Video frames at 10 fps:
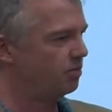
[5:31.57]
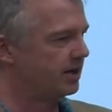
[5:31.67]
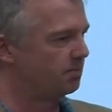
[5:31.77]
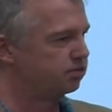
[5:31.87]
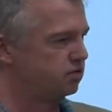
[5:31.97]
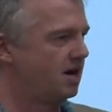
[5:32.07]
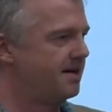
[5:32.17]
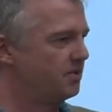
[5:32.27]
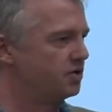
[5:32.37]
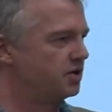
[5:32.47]
We can
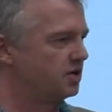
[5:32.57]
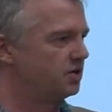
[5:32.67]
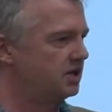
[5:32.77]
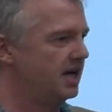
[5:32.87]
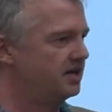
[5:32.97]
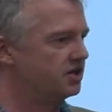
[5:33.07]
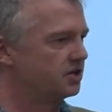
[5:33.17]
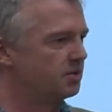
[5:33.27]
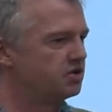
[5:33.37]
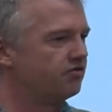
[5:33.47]
prime those
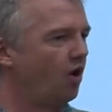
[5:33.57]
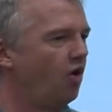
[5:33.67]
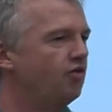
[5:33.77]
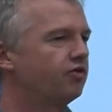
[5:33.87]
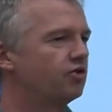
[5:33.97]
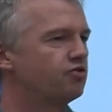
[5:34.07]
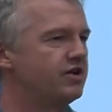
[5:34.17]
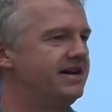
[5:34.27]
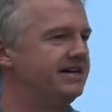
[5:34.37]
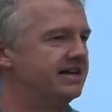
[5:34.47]
associations, but you've
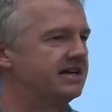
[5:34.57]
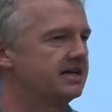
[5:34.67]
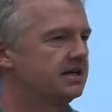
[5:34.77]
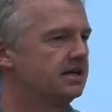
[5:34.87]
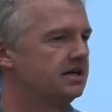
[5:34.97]
overridden,